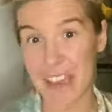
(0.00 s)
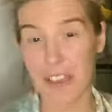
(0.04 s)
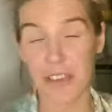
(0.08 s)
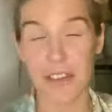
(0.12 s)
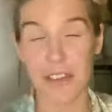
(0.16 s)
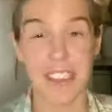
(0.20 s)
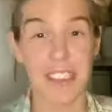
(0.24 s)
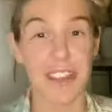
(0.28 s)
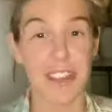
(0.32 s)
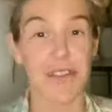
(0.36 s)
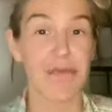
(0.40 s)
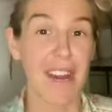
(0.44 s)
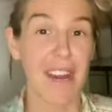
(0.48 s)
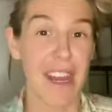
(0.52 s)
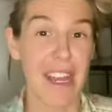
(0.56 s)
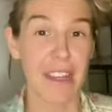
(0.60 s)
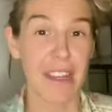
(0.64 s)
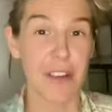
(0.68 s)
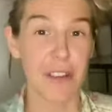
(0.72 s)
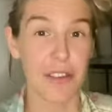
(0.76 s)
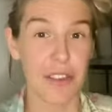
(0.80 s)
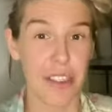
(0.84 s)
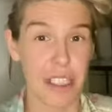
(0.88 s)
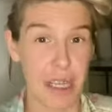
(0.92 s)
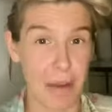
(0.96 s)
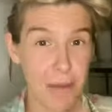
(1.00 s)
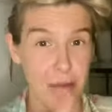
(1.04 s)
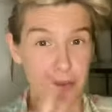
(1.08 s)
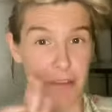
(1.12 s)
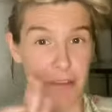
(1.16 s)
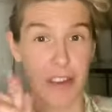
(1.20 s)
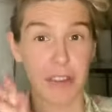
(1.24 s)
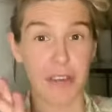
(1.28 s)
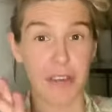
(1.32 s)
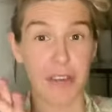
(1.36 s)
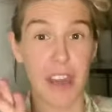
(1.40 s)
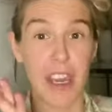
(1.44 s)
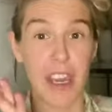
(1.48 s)
So this is a really good tip for
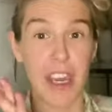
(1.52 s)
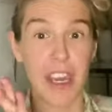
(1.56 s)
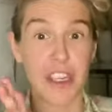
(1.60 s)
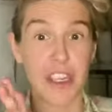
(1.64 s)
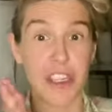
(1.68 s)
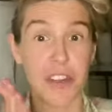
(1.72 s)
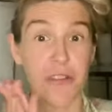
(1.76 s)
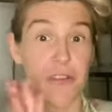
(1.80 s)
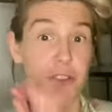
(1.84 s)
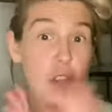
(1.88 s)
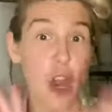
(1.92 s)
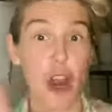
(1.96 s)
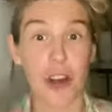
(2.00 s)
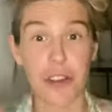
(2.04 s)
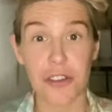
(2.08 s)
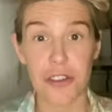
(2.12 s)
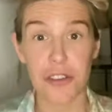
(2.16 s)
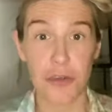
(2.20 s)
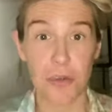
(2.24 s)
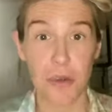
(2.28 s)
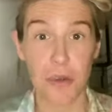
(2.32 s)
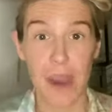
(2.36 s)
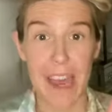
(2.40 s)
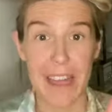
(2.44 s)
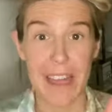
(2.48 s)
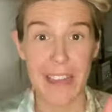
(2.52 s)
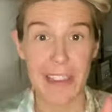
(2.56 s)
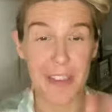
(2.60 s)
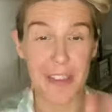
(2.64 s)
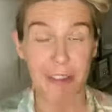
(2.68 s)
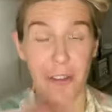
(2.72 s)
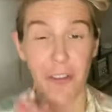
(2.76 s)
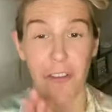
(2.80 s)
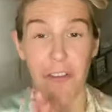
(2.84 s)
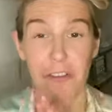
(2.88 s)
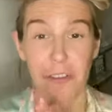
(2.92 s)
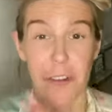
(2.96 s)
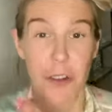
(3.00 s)
if you've got somewhere that's
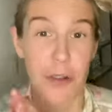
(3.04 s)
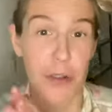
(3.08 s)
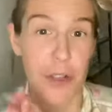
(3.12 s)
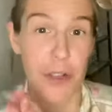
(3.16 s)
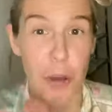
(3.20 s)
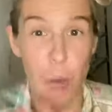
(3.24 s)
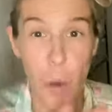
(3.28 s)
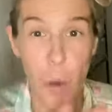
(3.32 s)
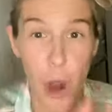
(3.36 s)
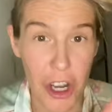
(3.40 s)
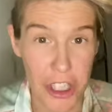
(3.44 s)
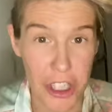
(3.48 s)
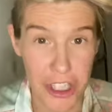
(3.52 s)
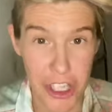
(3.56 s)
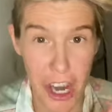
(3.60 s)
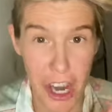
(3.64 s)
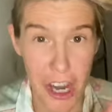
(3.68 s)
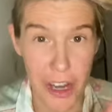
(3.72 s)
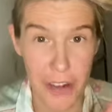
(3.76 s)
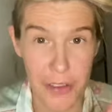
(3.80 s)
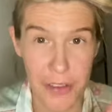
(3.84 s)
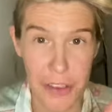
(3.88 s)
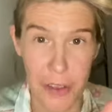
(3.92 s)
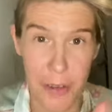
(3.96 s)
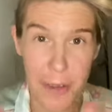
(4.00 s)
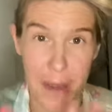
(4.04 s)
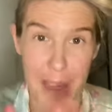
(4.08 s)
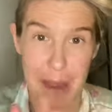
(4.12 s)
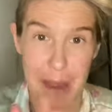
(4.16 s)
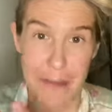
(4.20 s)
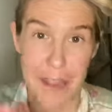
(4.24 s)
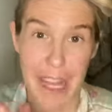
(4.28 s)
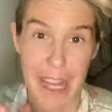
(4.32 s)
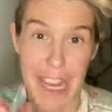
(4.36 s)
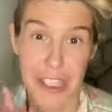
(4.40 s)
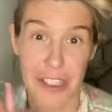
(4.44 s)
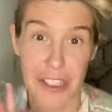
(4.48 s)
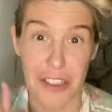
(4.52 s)
through your wash off, so maybe
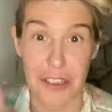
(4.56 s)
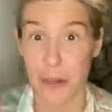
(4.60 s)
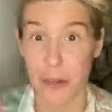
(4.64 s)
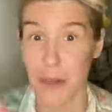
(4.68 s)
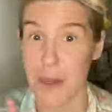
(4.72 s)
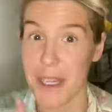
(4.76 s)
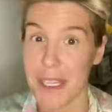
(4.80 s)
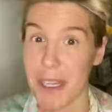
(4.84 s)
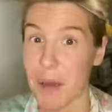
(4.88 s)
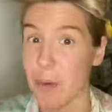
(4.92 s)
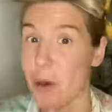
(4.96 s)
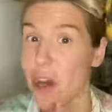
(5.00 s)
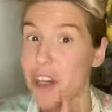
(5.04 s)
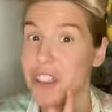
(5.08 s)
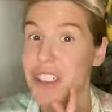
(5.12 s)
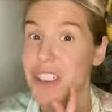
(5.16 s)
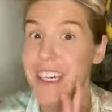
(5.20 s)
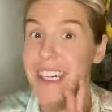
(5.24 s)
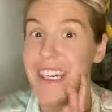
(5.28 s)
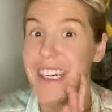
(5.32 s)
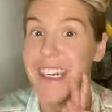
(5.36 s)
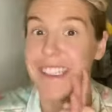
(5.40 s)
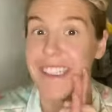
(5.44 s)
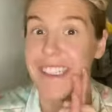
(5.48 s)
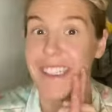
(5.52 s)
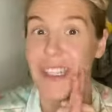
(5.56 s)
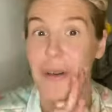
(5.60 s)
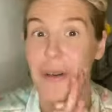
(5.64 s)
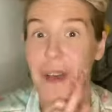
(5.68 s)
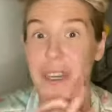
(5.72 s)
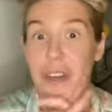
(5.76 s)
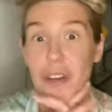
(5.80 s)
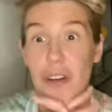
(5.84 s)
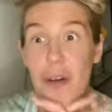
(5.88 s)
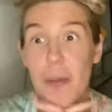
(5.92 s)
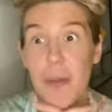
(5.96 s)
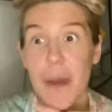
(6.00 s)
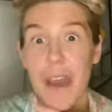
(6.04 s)
like you do weekly washes and you end
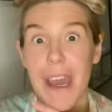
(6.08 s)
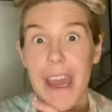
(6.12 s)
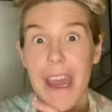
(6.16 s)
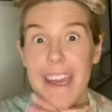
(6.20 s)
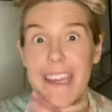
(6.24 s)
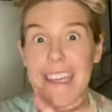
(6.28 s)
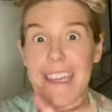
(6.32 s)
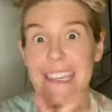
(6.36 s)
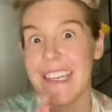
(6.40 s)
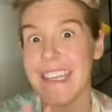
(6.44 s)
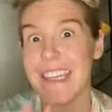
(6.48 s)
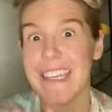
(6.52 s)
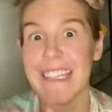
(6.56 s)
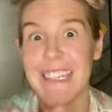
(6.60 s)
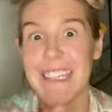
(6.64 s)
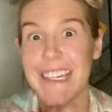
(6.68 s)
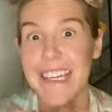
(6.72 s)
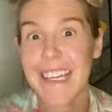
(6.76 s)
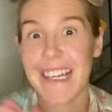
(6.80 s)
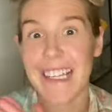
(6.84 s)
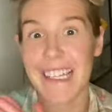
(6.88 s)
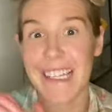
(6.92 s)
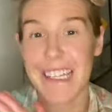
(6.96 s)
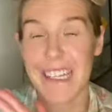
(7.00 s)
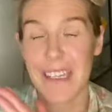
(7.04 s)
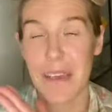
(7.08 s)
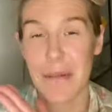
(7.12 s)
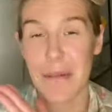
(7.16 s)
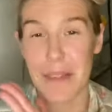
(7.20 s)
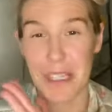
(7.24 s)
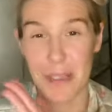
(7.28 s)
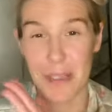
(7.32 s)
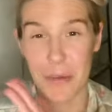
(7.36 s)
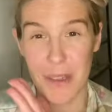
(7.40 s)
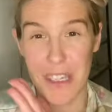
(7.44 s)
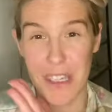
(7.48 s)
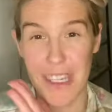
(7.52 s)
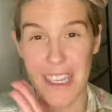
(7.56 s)
up needing it cleaner
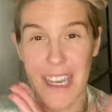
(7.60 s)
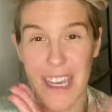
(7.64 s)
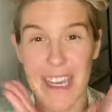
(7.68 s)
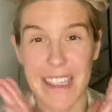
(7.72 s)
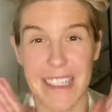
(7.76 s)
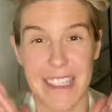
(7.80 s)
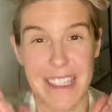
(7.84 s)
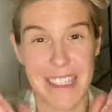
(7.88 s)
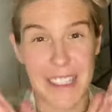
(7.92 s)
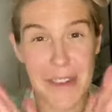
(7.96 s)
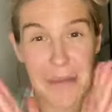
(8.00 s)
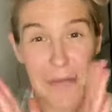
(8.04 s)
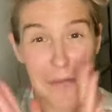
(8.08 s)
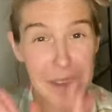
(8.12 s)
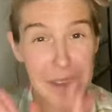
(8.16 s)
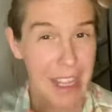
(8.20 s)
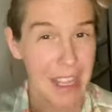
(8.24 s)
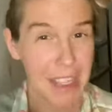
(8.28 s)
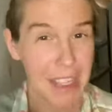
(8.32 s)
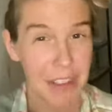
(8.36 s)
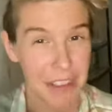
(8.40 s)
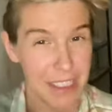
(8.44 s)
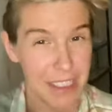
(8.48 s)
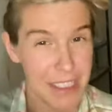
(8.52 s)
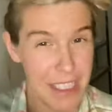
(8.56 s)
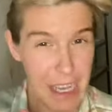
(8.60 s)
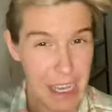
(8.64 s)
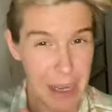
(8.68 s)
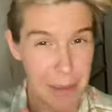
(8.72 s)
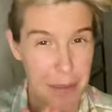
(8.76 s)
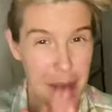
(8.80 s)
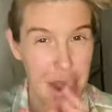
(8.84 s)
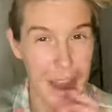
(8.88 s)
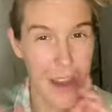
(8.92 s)
midweek, this is a really good tip.